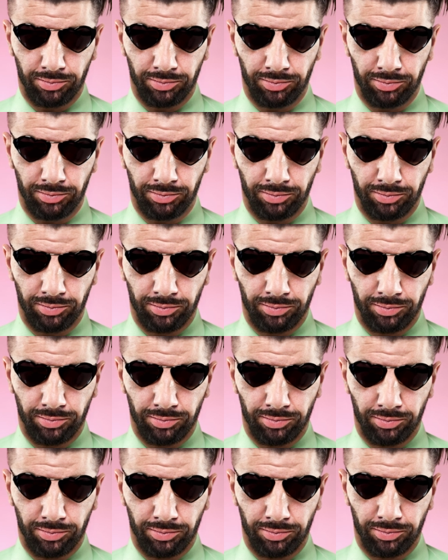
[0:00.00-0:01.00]

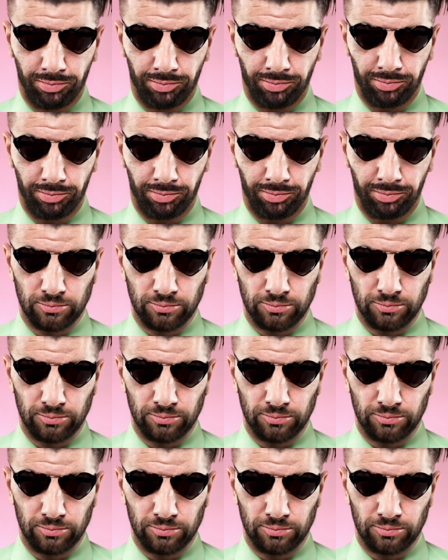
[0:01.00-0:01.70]
Nothing is said.